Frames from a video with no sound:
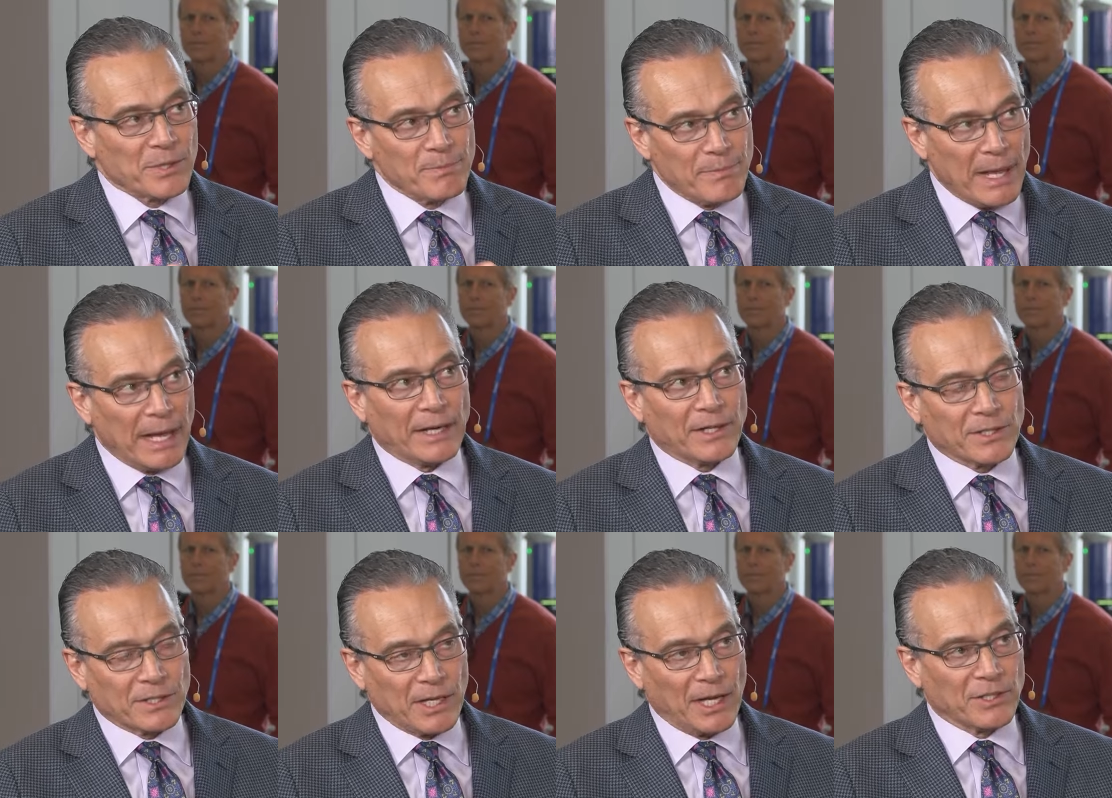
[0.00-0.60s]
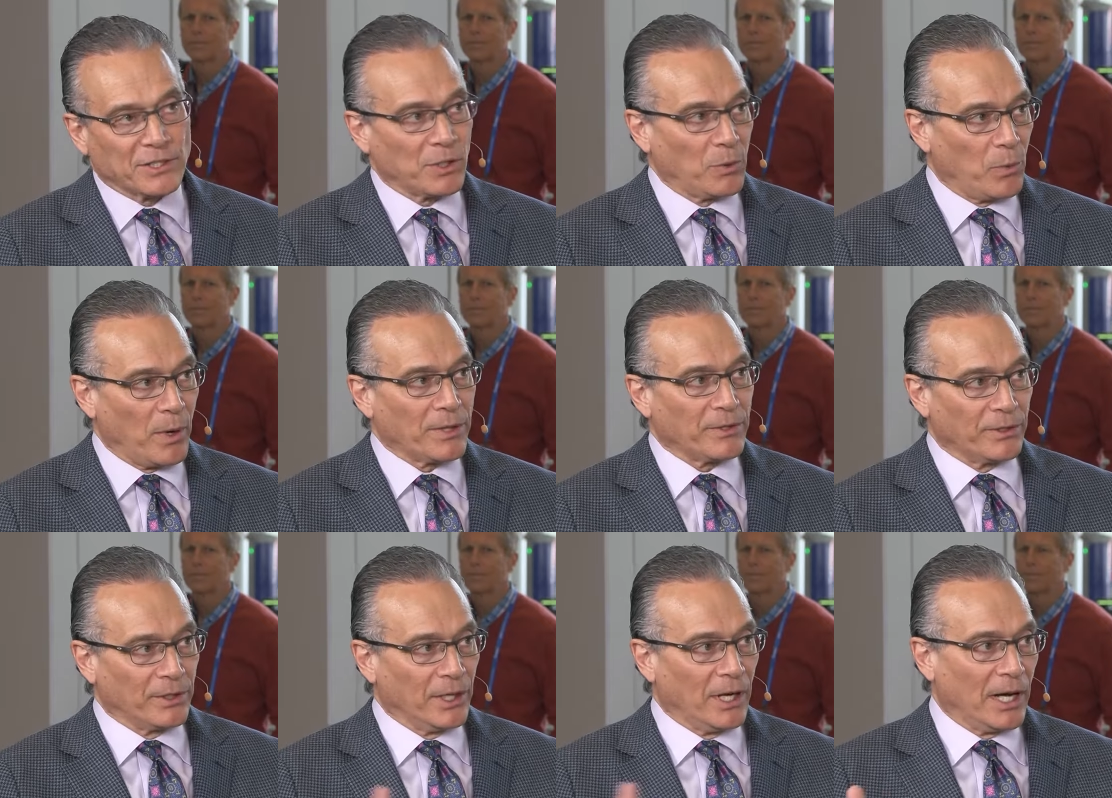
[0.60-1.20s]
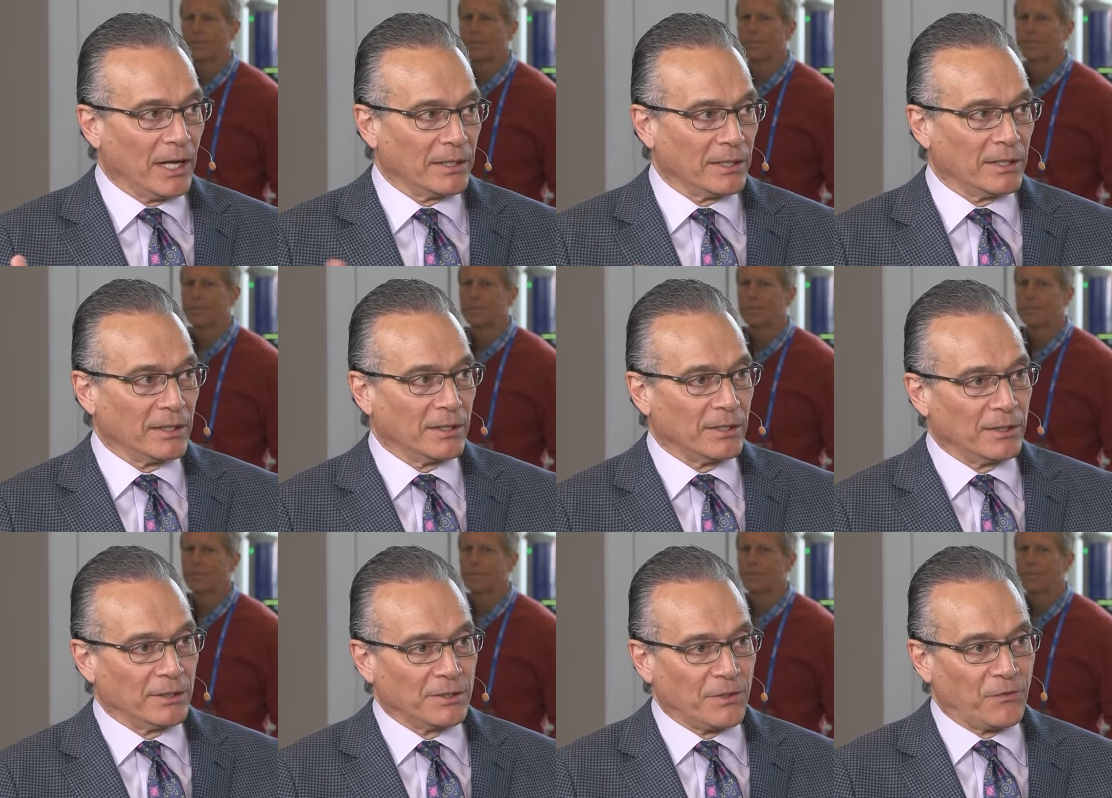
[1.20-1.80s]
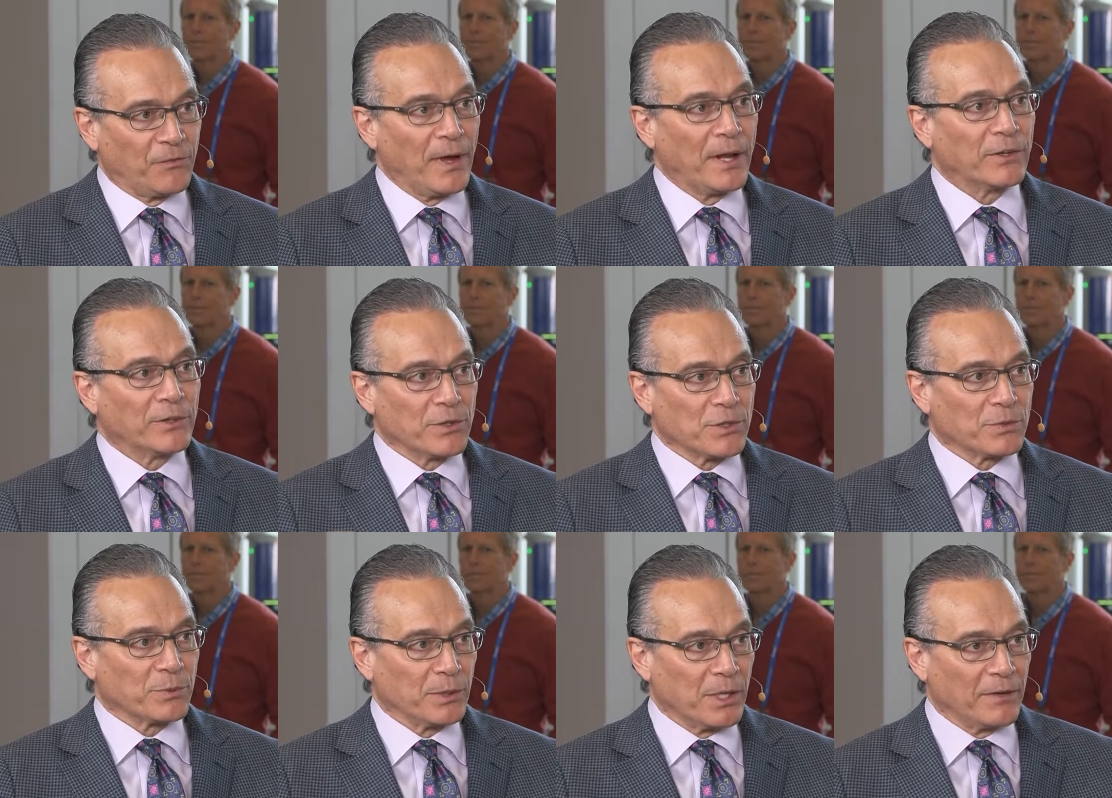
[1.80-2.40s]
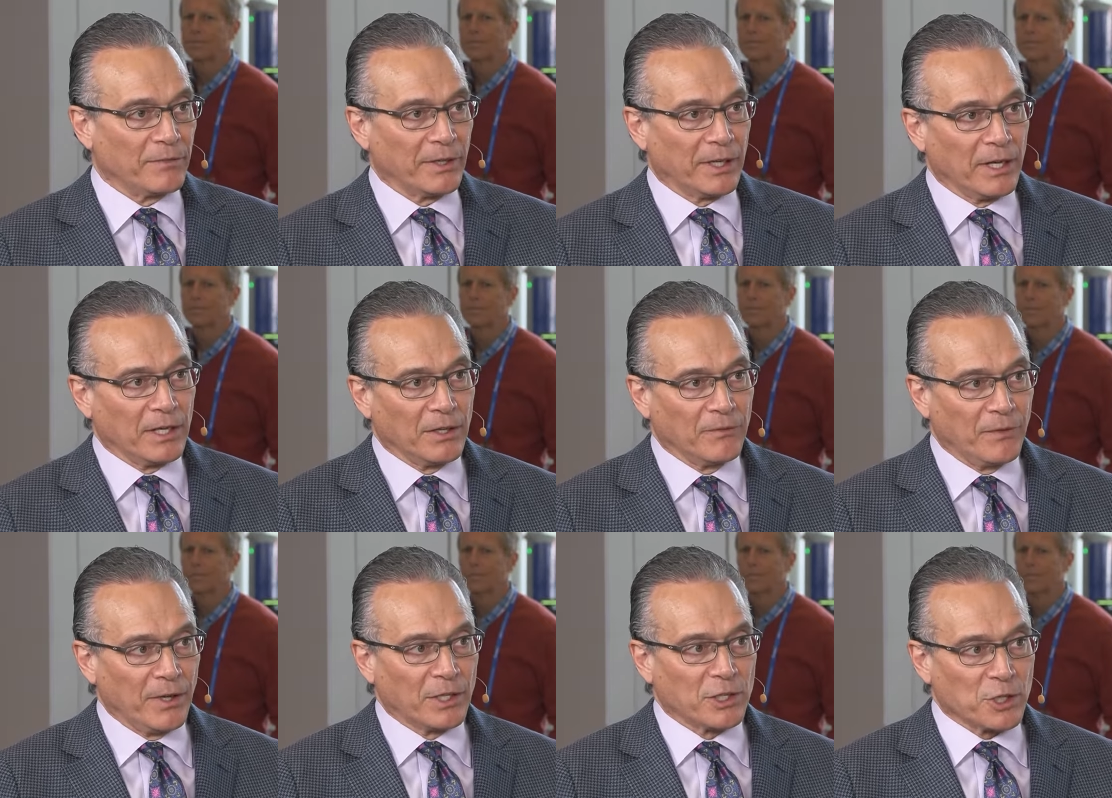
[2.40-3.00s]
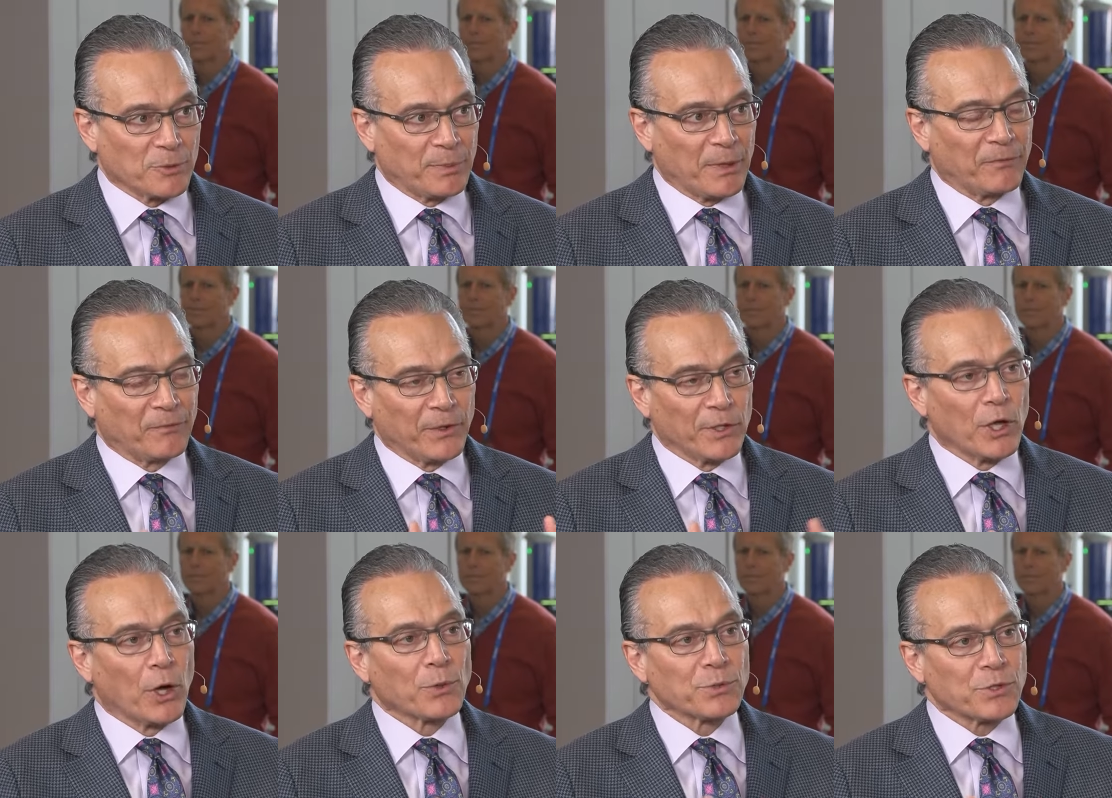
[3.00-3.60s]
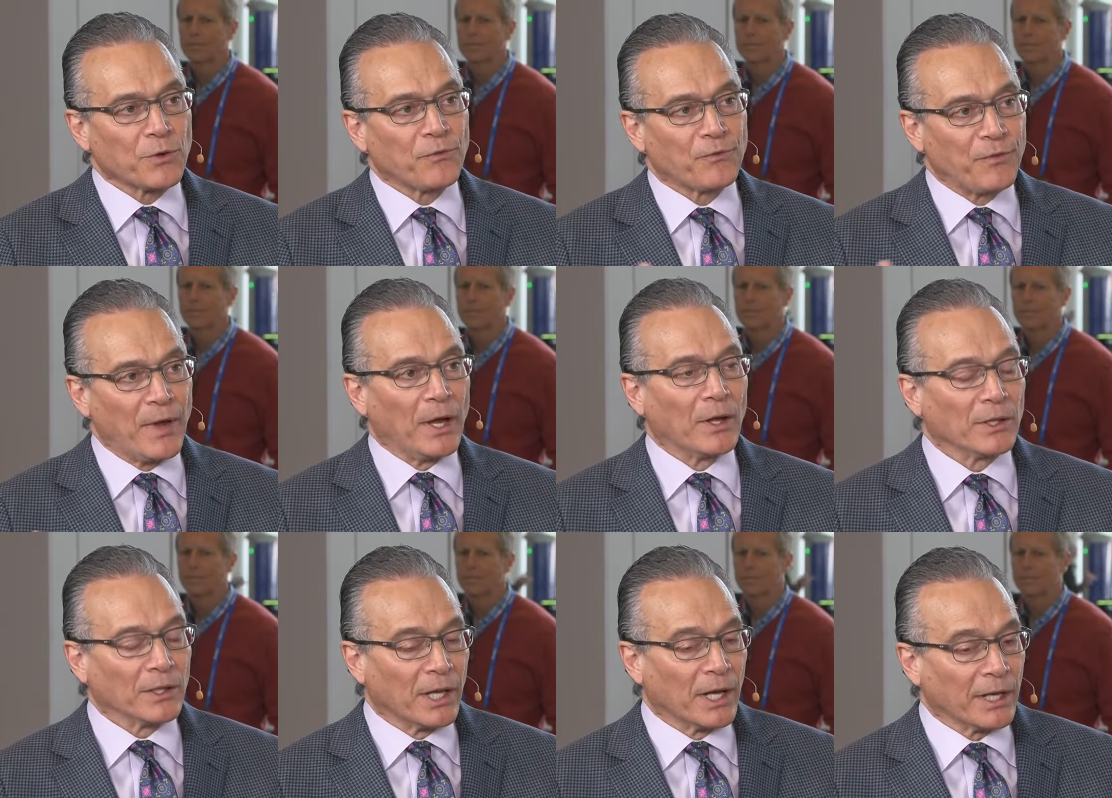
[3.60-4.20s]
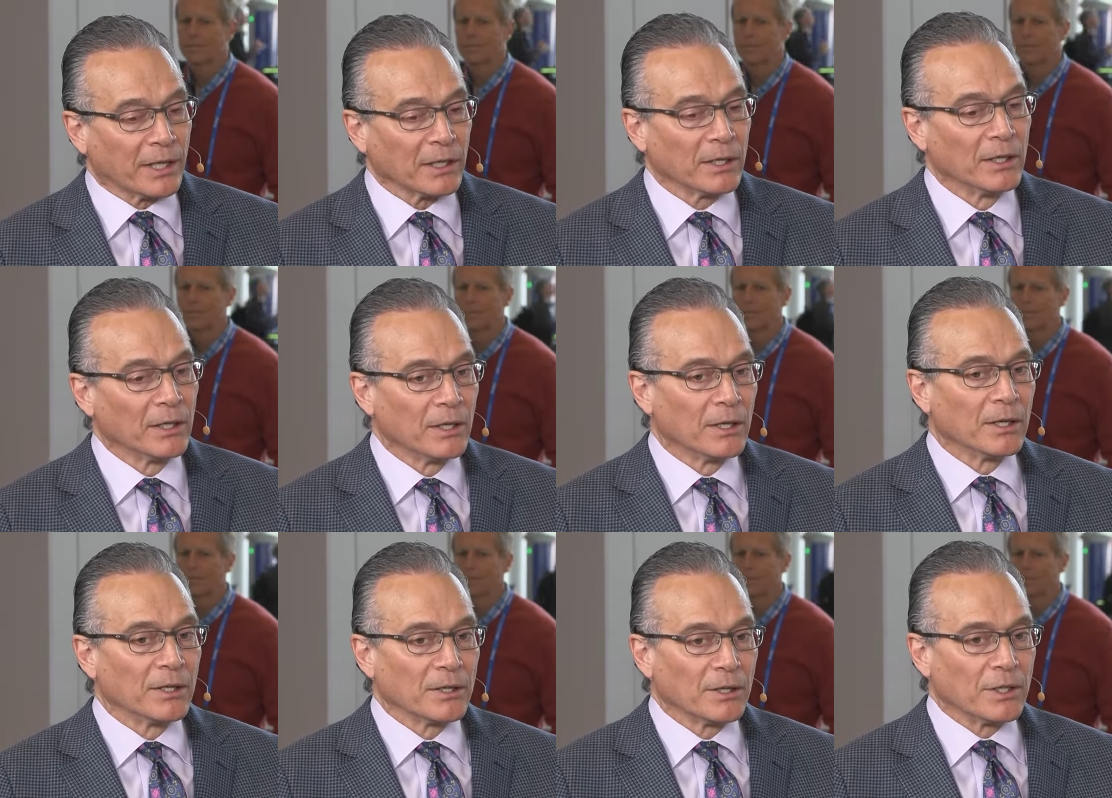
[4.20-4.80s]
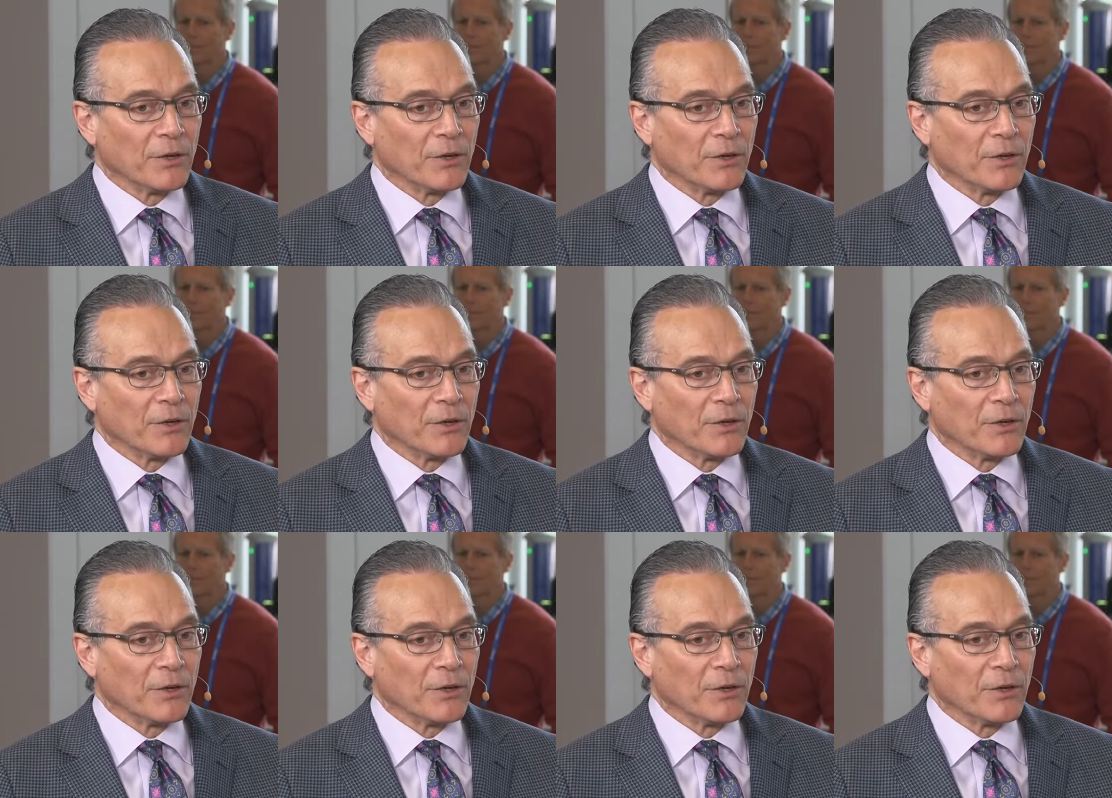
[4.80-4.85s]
Speaker 1: mixed as to whether or not the defenders would ever get an advantage, but for those who felt like the